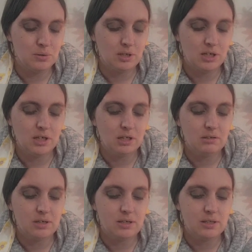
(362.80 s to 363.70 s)
who the
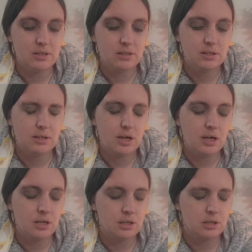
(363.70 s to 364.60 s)
killer is,
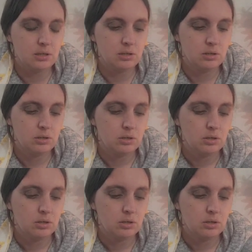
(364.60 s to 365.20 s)
and